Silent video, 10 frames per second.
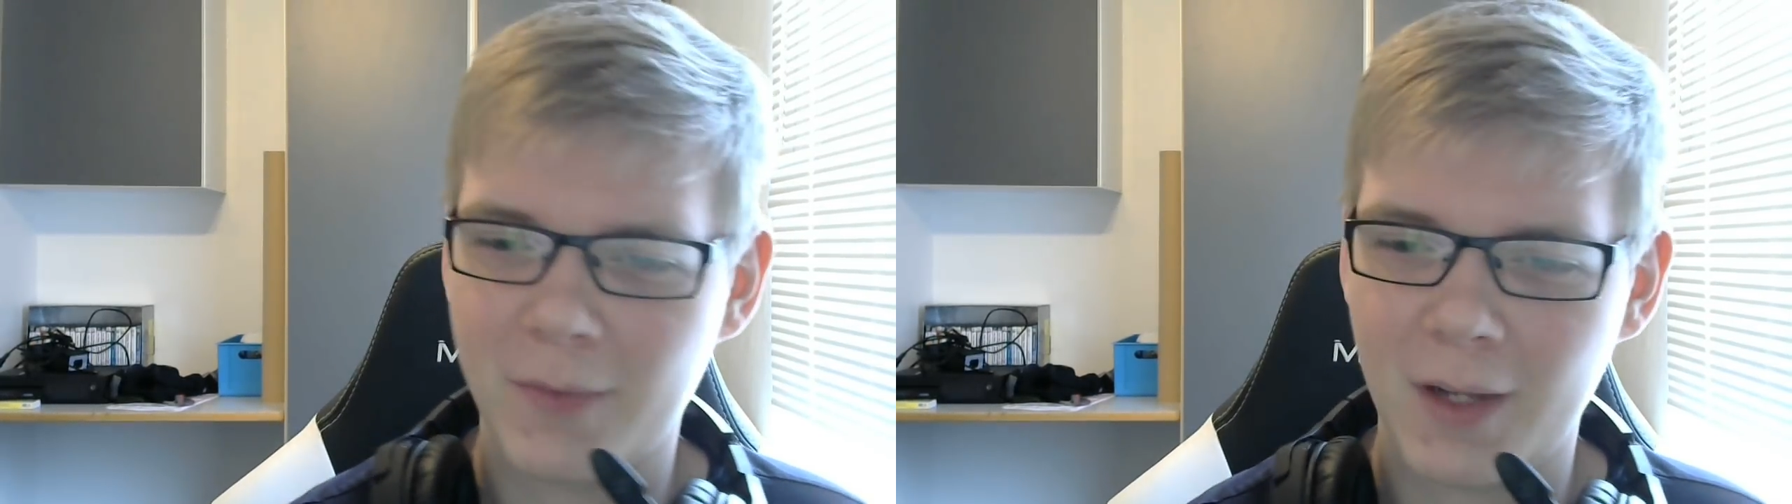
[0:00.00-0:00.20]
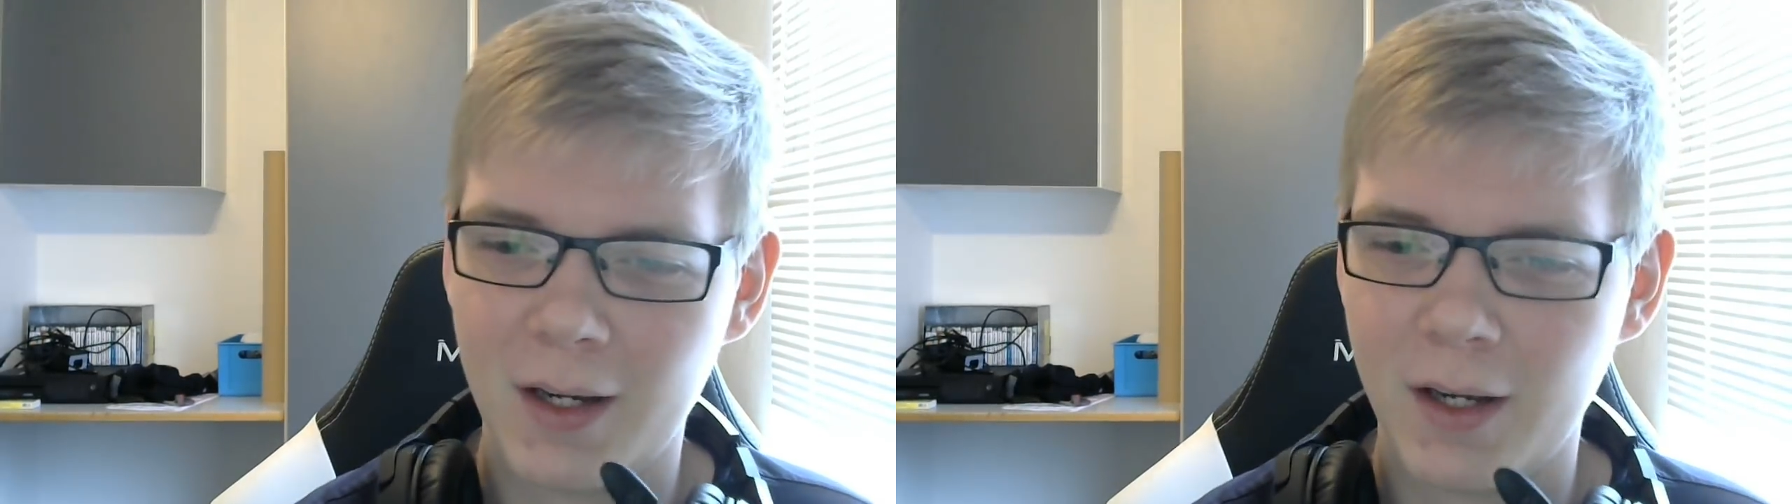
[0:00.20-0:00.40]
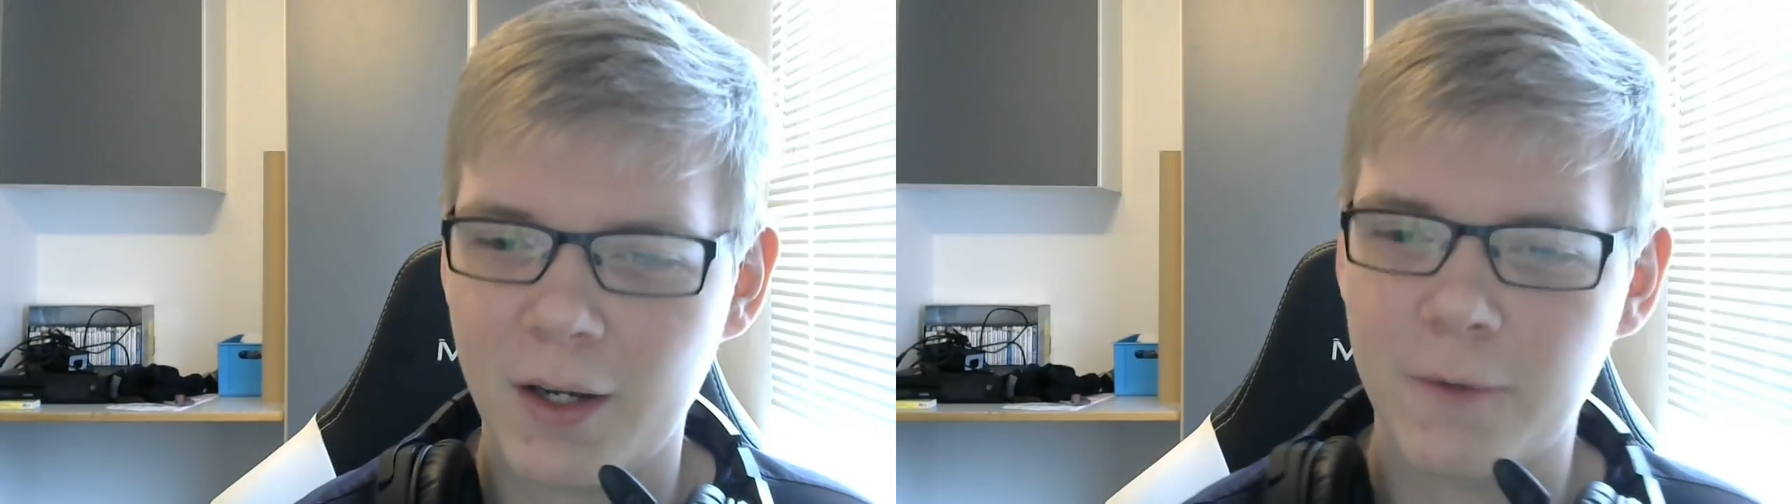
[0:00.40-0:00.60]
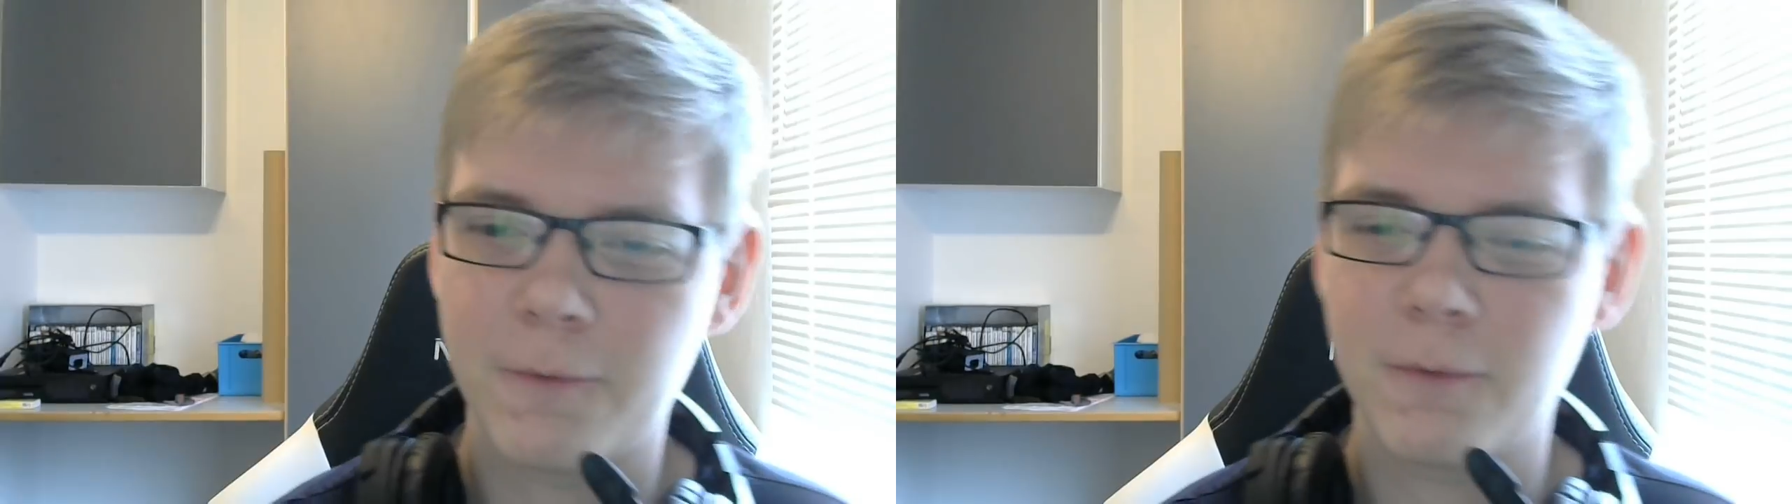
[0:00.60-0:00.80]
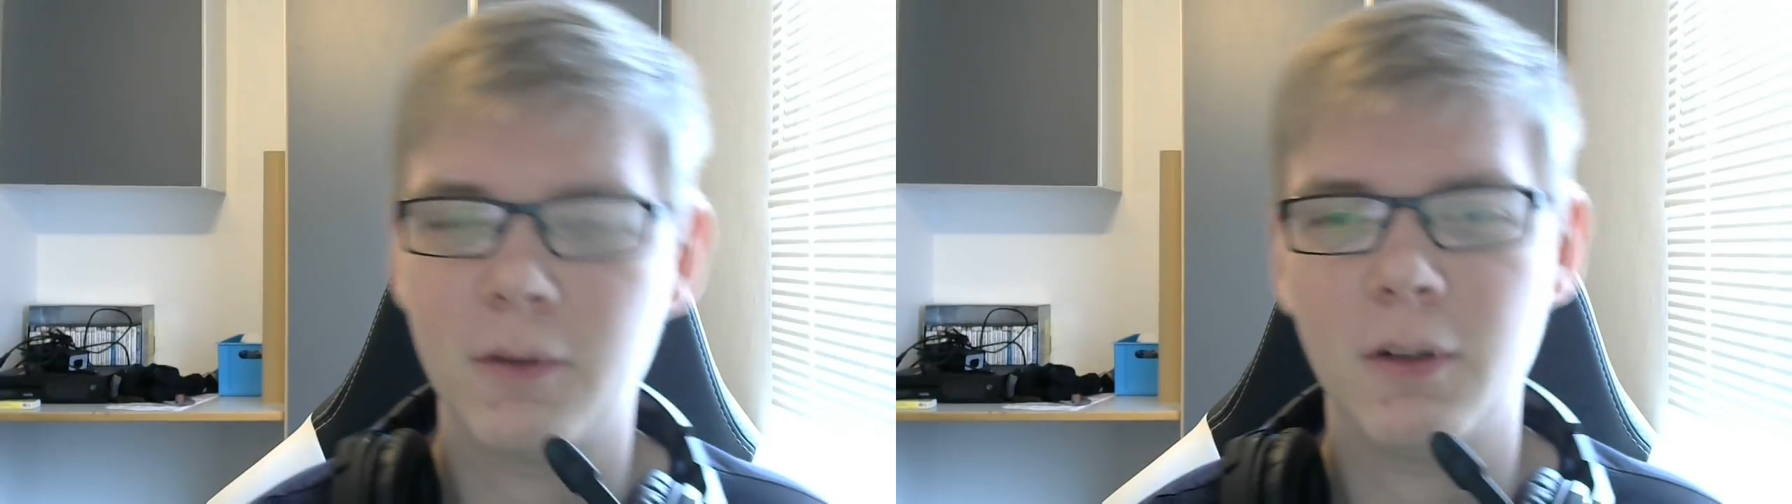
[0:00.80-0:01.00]
and not
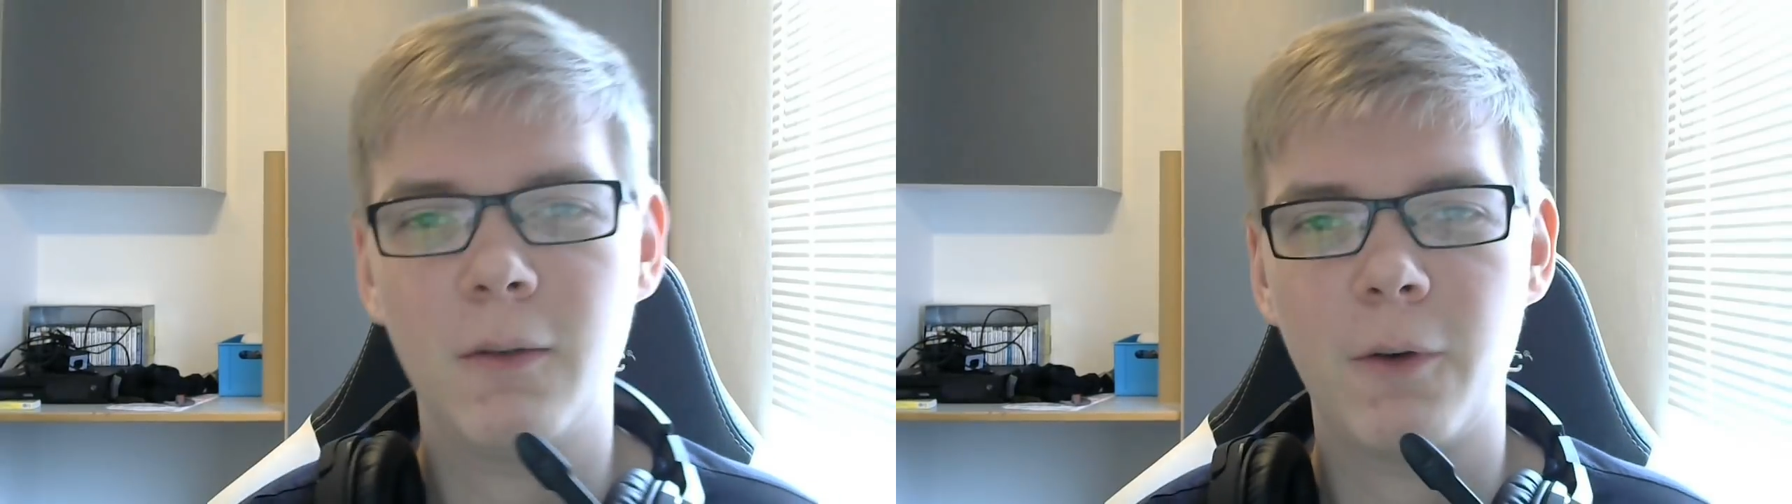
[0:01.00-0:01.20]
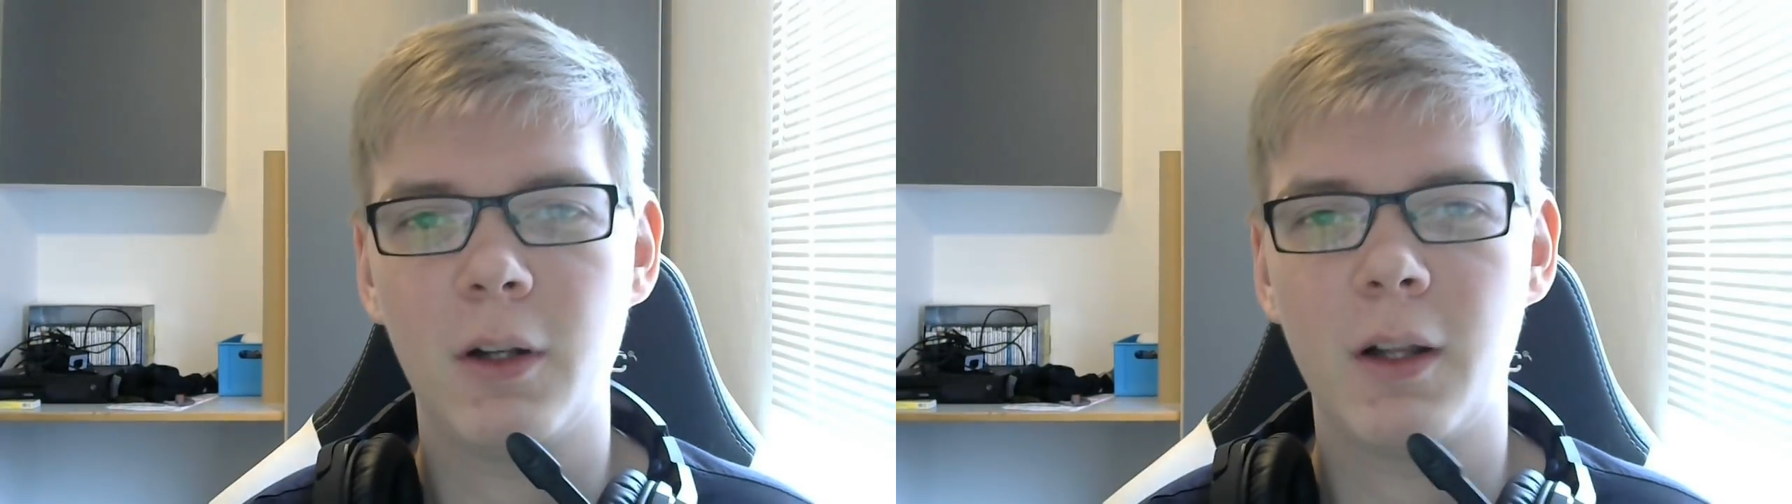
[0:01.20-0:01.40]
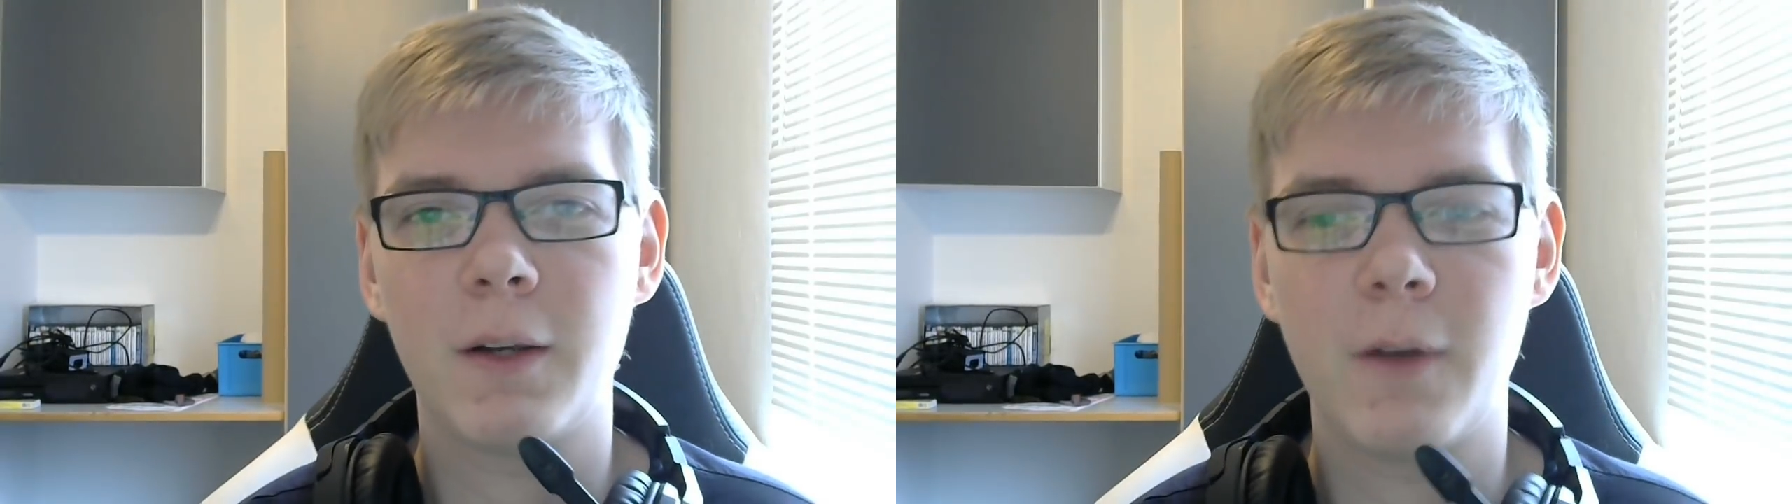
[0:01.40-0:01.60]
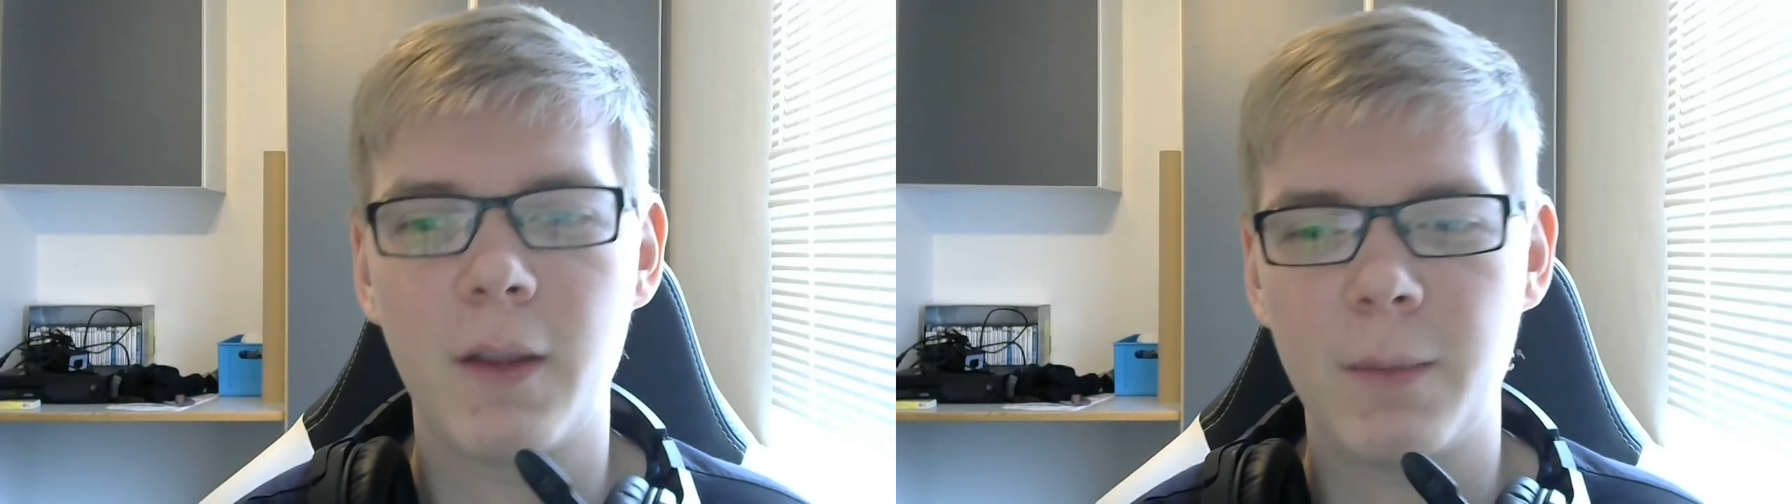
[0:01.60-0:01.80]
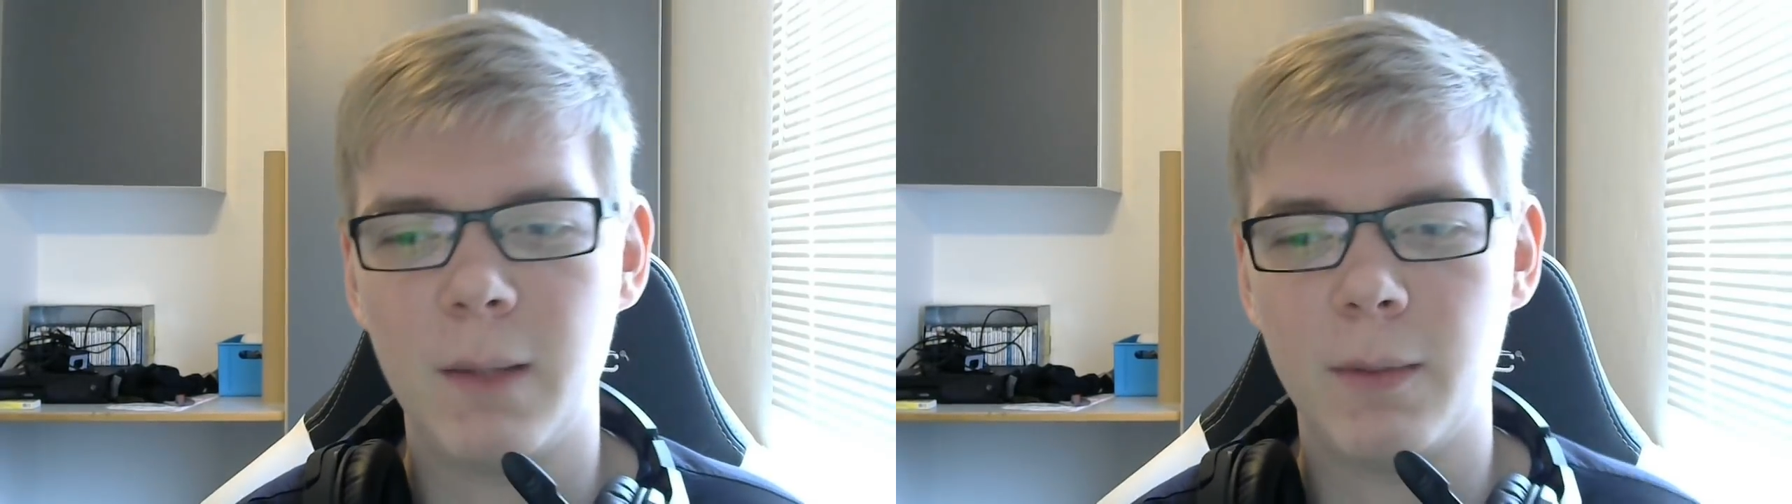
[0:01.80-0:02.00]
for a lot of other
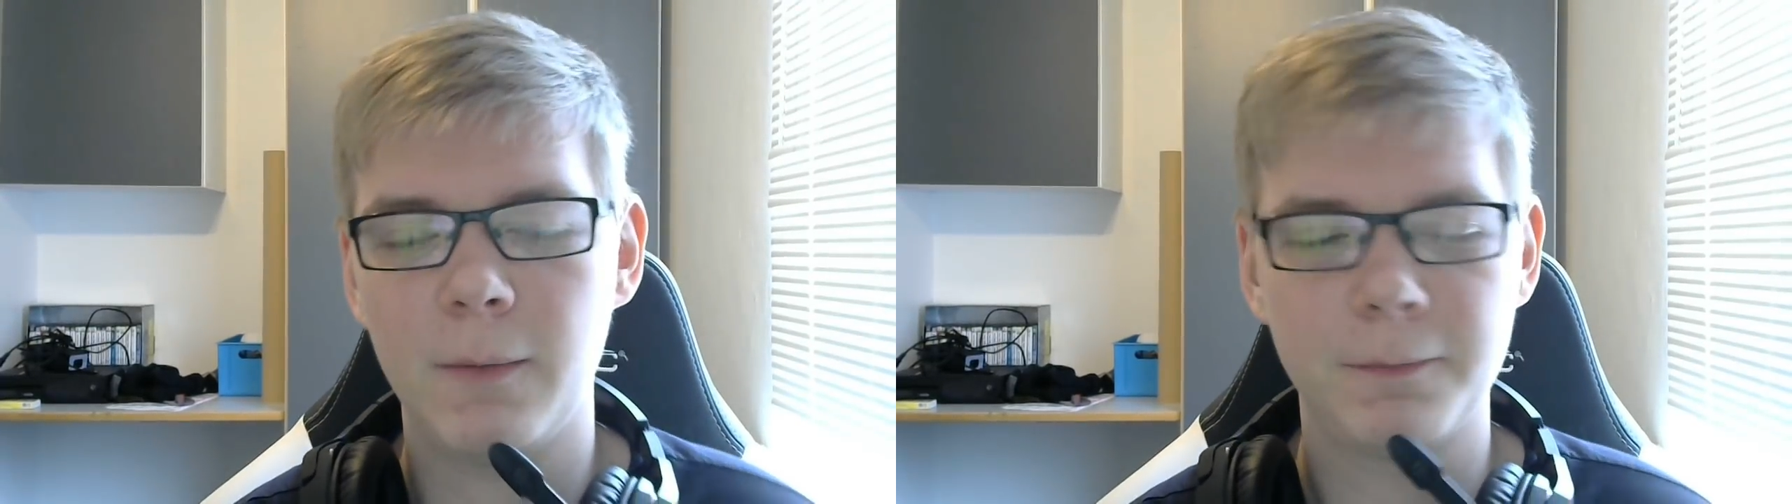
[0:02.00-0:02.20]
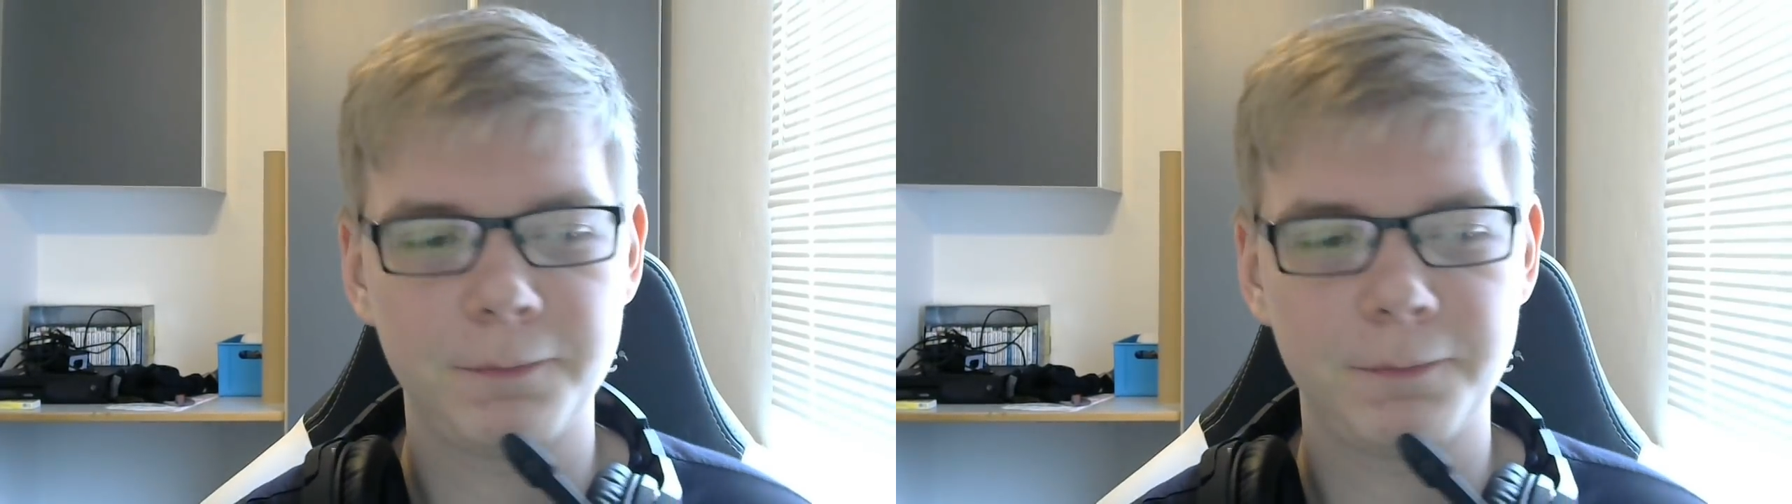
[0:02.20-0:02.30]
people.